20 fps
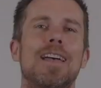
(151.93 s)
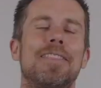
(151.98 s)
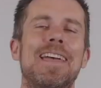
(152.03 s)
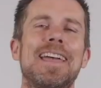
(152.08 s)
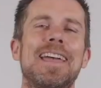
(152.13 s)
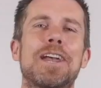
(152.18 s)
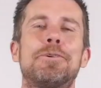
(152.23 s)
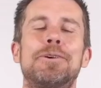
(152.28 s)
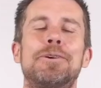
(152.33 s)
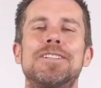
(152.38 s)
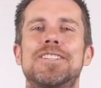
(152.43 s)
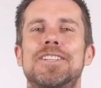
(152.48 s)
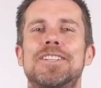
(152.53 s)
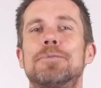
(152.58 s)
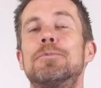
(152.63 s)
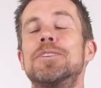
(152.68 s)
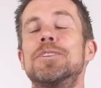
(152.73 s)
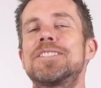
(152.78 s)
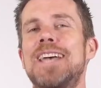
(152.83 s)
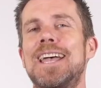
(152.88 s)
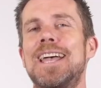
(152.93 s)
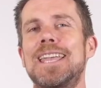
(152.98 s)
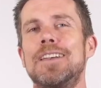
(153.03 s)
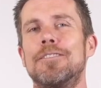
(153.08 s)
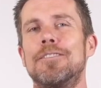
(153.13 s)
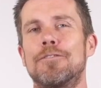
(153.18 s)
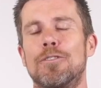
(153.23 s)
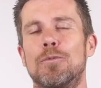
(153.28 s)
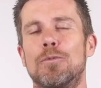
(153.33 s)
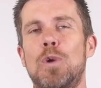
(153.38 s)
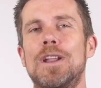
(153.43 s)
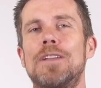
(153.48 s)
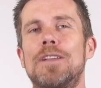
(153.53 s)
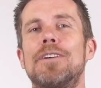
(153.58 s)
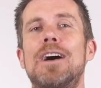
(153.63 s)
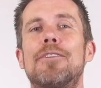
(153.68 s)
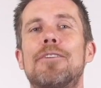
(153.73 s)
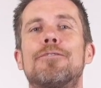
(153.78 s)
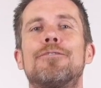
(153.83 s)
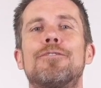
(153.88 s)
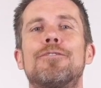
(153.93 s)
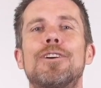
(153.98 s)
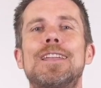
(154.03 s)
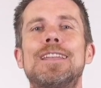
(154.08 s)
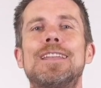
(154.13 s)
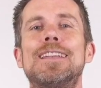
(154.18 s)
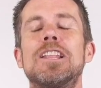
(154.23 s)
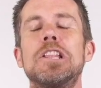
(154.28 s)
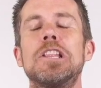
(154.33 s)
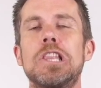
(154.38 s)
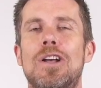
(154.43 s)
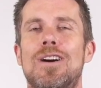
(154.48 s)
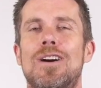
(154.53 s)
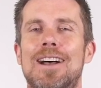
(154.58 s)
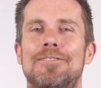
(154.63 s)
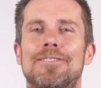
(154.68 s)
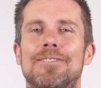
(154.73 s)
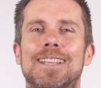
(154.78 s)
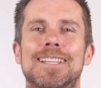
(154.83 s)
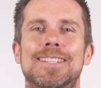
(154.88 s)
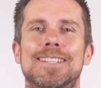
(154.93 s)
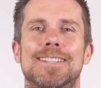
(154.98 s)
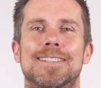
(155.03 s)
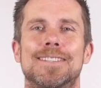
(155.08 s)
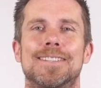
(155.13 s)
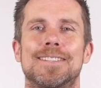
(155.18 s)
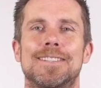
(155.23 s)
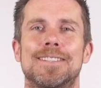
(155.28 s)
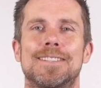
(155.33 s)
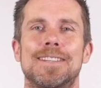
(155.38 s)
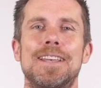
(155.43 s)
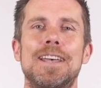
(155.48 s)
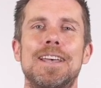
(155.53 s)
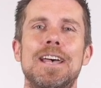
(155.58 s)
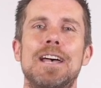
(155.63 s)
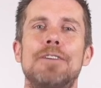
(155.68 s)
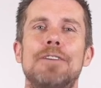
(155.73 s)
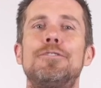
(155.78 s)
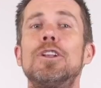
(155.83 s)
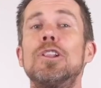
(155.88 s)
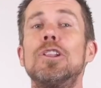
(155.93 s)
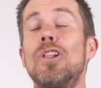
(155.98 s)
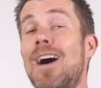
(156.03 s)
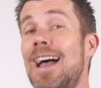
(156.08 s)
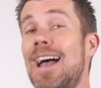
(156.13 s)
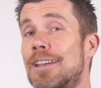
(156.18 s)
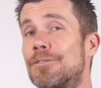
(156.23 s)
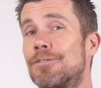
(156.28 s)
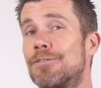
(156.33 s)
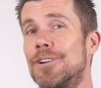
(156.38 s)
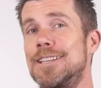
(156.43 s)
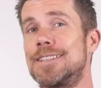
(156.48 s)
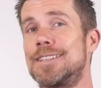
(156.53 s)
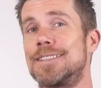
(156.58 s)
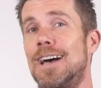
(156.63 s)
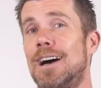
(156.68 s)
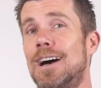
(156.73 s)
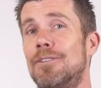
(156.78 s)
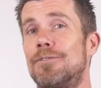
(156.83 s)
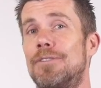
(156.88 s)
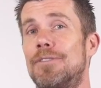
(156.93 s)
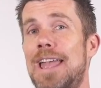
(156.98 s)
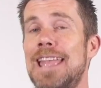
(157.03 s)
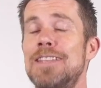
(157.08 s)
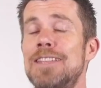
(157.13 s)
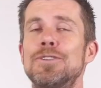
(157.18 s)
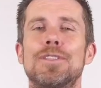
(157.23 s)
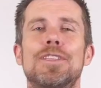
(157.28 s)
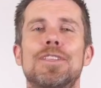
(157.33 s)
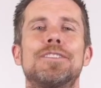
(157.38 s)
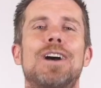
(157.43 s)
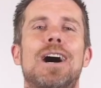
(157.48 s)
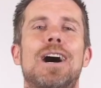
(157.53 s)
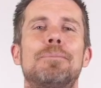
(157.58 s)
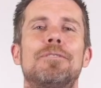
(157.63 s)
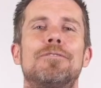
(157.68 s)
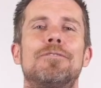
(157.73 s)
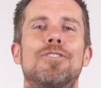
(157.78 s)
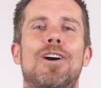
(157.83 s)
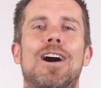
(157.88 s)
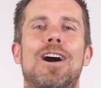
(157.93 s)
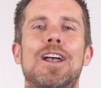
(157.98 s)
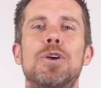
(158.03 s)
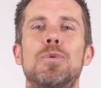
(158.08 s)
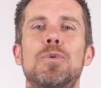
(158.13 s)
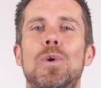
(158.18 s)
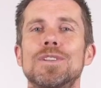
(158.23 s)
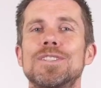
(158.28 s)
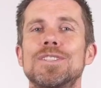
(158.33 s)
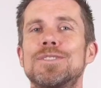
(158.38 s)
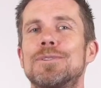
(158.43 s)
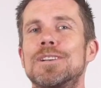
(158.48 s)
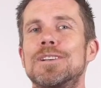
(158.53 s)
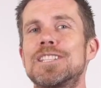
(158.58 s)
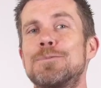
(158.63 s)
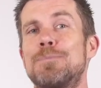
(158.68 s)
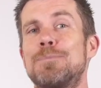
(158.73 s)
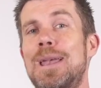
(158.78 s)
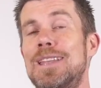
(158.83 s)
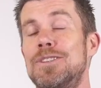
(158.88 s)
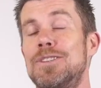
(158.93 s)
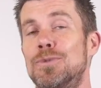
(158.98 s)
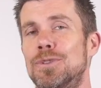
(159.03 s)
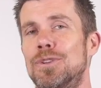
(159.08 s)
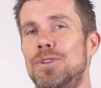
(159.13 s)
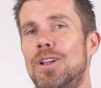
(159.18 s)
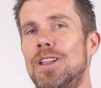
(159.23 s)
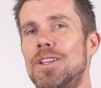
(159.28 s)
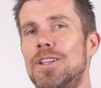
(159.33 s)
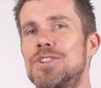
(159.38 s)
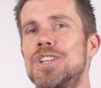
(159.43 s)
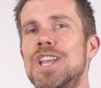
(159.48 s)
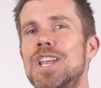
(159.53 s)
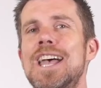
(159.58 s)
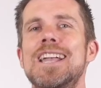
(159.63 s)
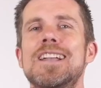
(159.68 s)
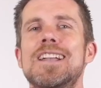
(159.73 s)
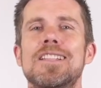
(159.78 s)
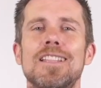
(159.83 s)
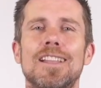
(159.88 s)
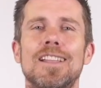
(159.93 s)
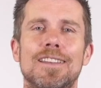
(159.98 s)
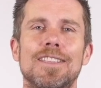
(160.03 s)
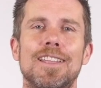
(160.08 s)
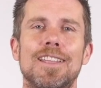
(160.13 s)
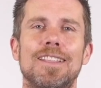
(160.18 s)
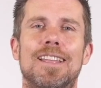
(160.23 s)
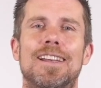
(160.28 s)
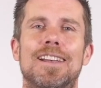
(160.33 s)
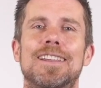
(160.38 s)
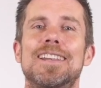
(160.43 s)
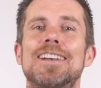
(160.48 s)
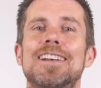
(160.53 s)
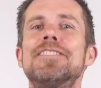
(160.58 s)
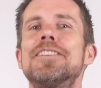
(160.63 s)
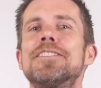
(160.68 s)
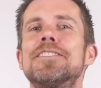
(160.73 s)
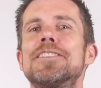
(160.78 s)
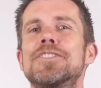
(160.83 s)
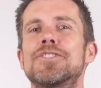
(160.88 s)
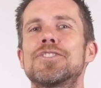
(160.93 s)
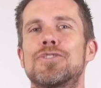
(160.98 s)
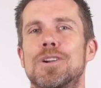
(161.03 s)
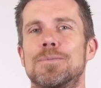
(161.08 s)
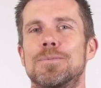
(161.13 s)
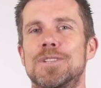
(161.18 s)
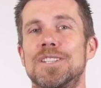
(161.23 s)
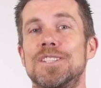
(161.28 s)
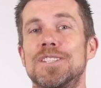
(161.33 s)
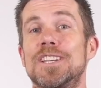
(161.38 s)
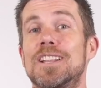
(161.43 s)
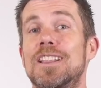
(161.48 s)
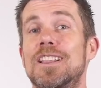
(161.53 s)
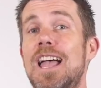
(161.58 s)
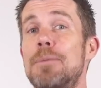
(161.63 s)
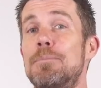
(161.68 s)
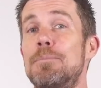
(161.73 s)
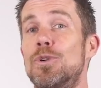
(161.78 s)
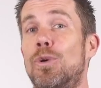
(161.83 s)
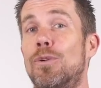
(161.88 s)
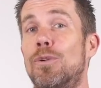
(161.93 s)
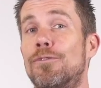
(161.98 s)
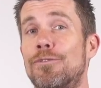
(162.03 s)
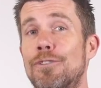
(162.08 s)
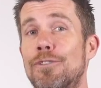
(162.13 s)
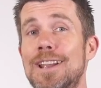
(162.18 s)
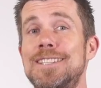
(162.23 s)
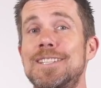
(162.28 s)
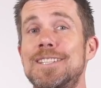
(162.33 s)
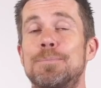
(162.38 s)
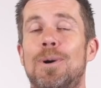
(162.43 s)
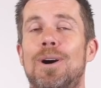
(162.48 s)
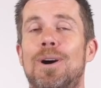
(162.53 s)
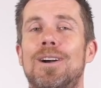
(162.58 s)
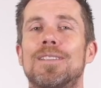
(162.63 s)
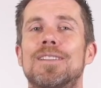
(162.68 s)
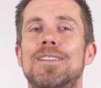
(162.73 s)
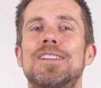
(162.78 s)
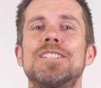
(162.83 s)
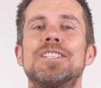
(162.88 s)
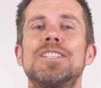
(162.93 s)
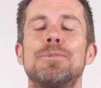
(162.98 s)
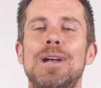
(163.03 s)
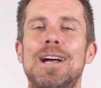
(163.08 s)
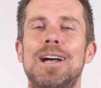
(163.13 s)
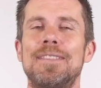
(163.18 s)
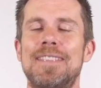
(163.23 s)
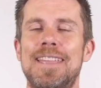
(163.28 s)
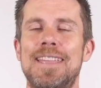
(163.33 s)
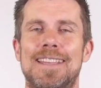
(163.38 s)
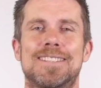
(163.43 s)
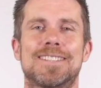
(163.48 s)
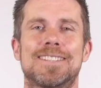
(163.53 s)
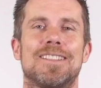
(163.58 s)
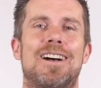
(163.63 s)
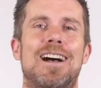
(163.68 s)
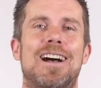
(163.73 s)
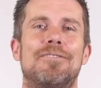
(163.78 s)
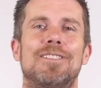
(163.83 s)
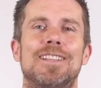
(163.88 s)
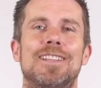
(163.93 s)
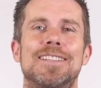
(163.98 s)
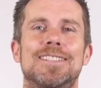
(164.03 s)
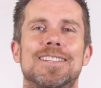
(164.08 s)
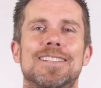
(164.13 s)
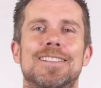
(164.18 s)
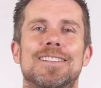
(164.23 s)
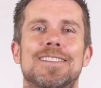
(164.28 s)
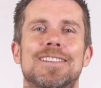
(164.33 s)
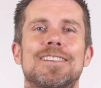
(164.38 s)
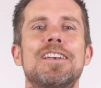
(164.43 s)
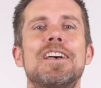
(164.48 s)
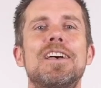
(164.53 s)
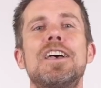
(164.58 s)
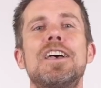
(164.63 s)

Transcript: That question was taken from one of our free live lessons. If you like free stuff and you're the type of guy who wants to expand your knowledge, click the link in the description to claim your free spot to our next live lesson.